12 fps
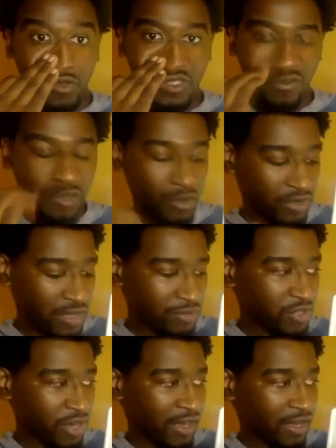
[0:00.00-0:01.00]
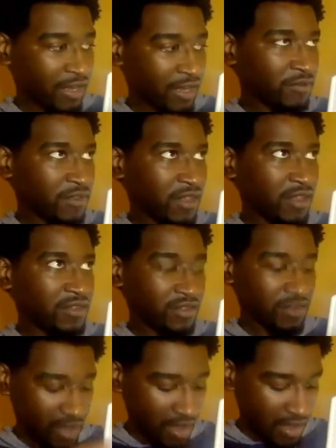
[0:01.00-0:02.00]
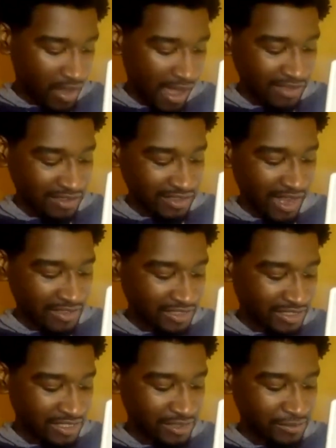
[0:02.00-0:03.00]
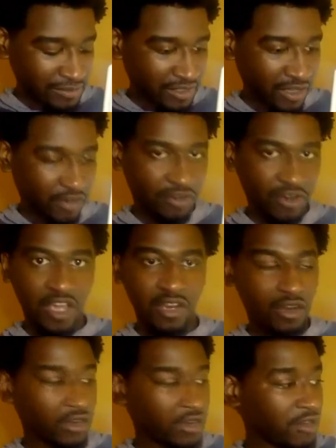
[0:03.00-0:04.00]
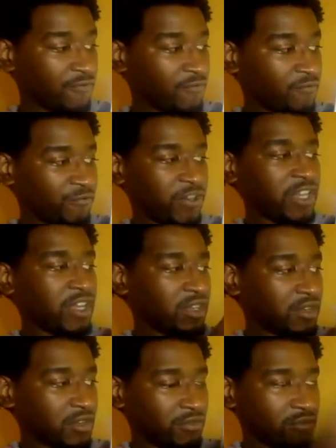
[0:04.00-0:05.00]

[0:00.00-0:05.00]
If we don't keep track of enough things, SI systems that they created are going to freaking